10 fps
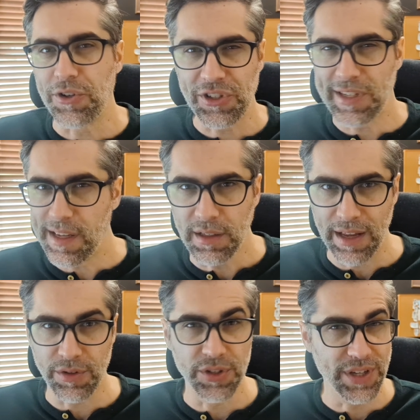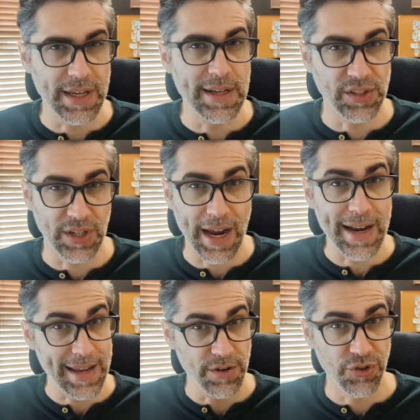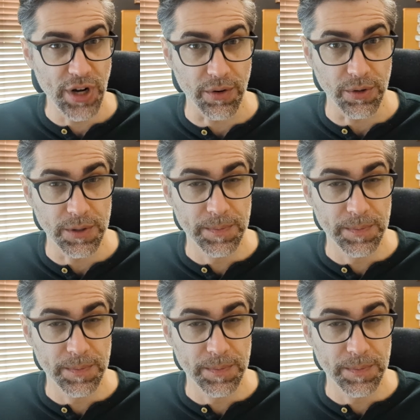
skill levels in design in general.